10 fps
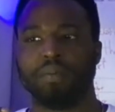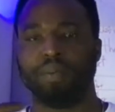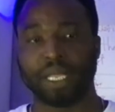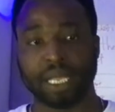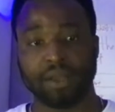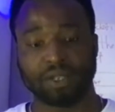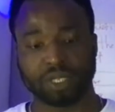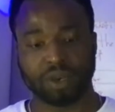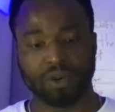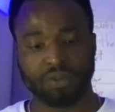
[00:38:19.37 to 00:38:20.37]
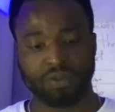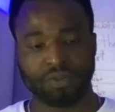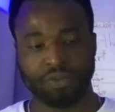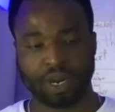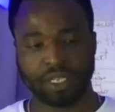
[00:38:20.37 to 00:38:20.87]
better yourself,
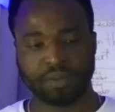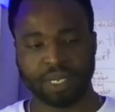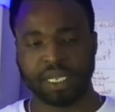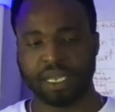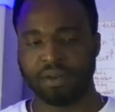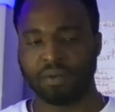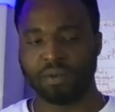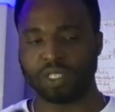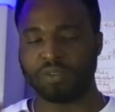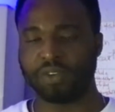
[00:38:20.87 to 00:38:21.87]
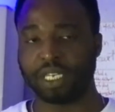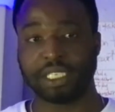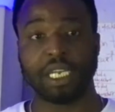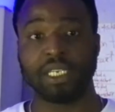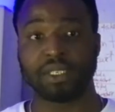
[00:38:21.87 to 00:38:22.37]
right? But then what if you are
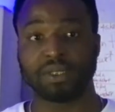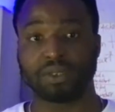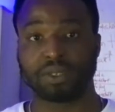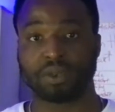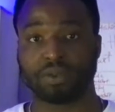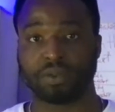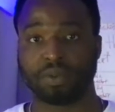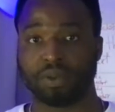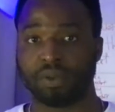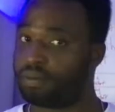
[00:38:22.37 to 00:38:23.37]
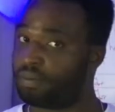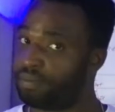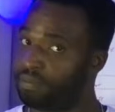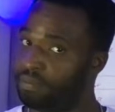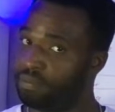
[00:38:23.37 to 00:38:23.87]
changing yourself?
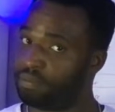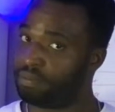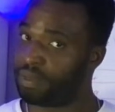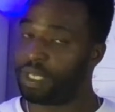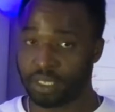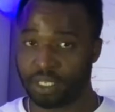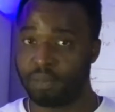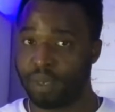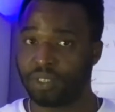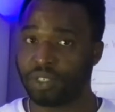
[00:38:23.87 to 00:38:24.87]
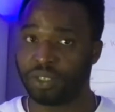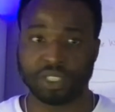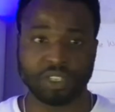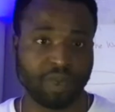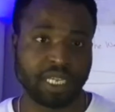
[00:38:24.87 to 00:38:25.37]
Yes, you're bettering
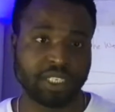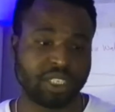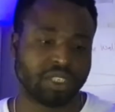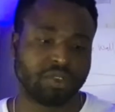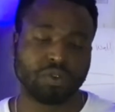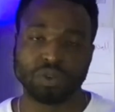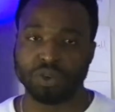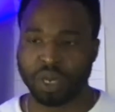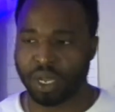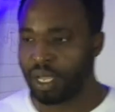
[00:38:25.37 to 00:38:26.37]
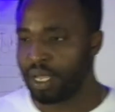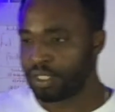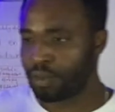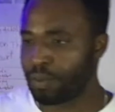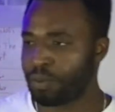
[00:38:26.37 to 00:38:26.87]
yourself, but you're changing who you are.
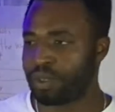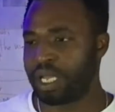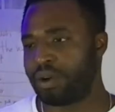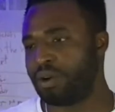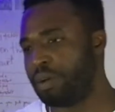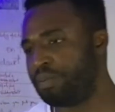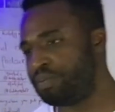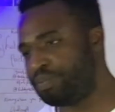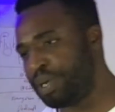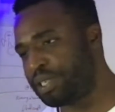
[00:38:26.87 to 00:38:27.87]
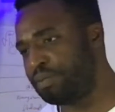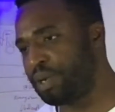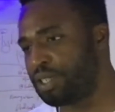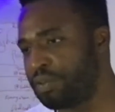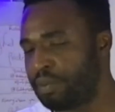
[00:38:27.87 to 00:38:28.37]
Some people will like, oh, I'm bettering
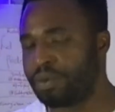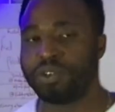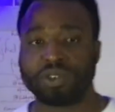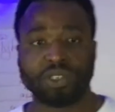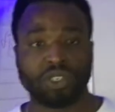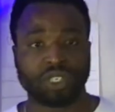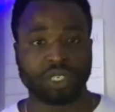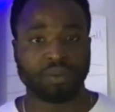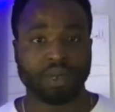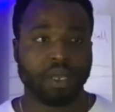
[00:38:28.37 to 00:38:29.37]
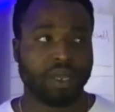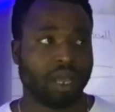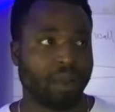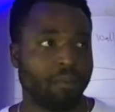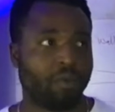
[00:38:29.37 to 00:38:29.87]
myself, I'm going to the gym,
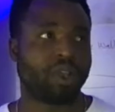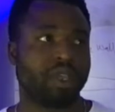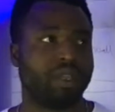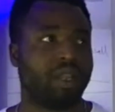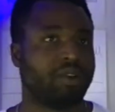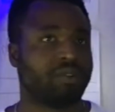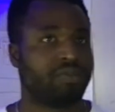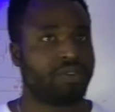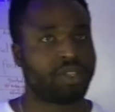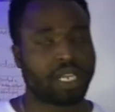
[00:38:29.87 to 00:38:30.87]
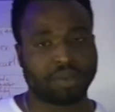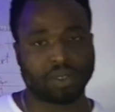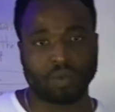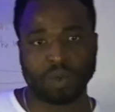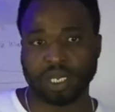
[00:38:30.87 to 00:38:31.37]
I'm working out 4 times
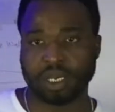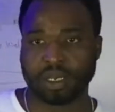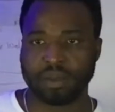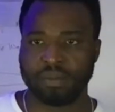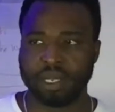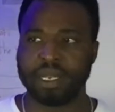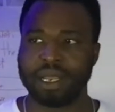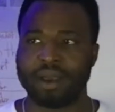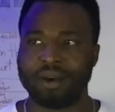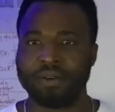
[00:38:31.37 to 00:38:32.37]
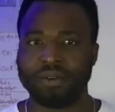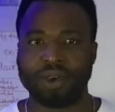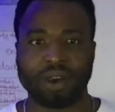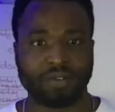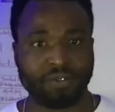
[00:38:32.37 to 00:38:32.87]
a week. But now you
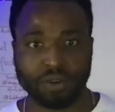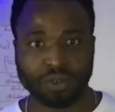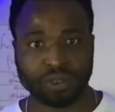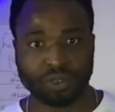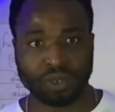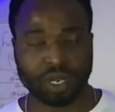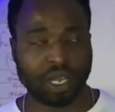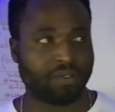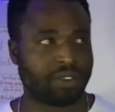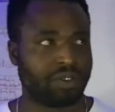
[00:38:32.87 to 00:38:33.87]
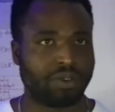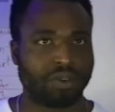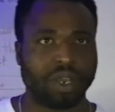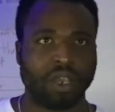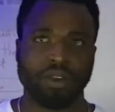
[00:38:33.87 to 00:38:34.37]
have no social life,
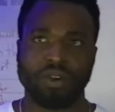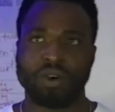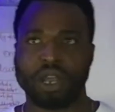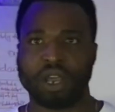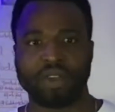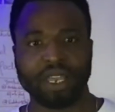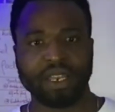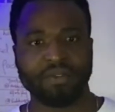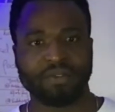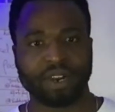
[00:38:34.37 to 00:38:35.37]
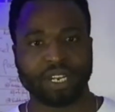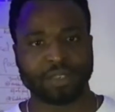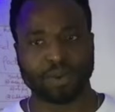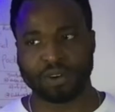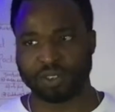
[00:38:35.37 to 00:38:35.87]
zero. You don't have any friends
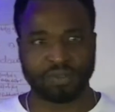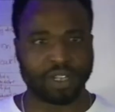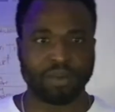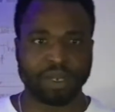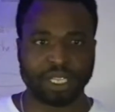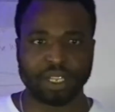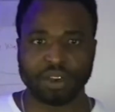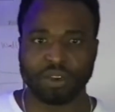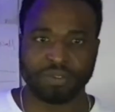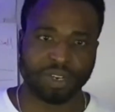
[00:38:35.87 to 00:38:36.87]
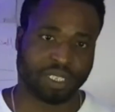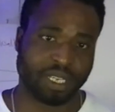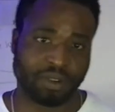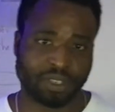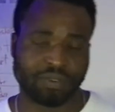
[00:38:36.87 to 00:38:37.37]
because you've eliminated all your friends,
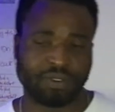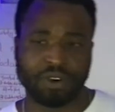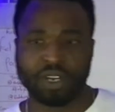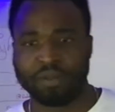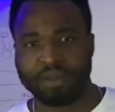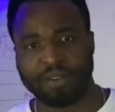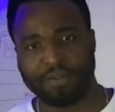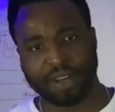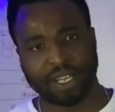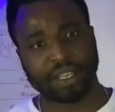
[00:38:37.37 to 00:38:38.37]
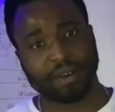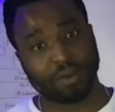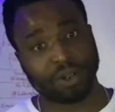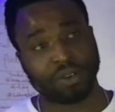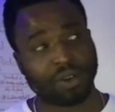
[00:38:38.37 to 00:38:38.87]
like, because you've called them they're fat and
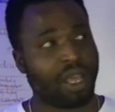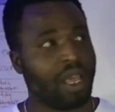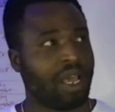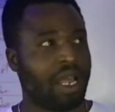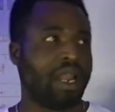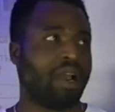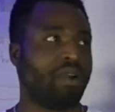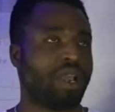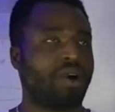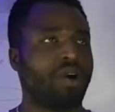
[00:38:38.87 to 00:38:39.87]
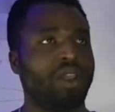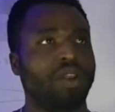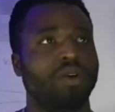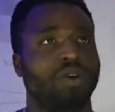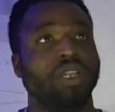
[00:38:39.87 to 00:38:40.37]
whatnot. And now you're all
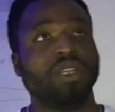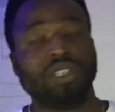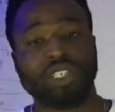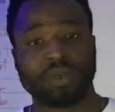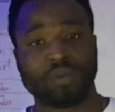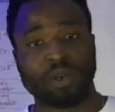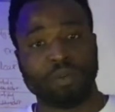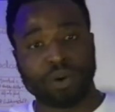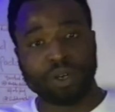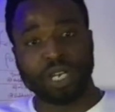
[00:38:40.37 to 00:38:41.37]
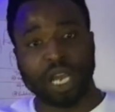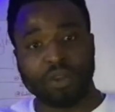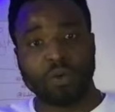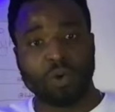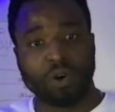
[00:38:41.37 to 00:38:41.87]
alone in the gym with the body that
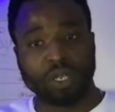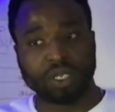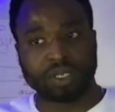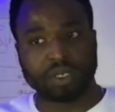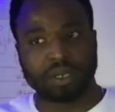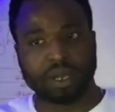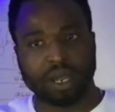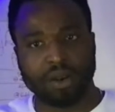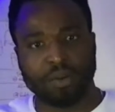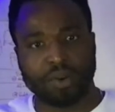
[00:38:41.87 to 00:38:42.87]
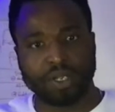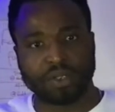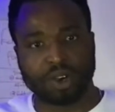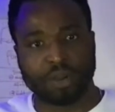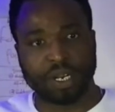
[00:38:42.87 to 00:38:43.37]
you want and nobody
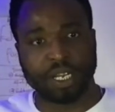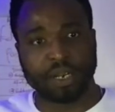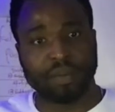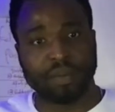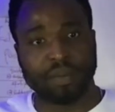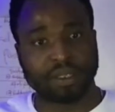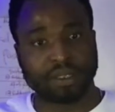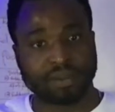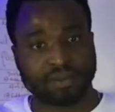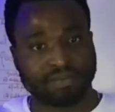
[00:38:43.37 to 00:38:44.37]
to come and admire it.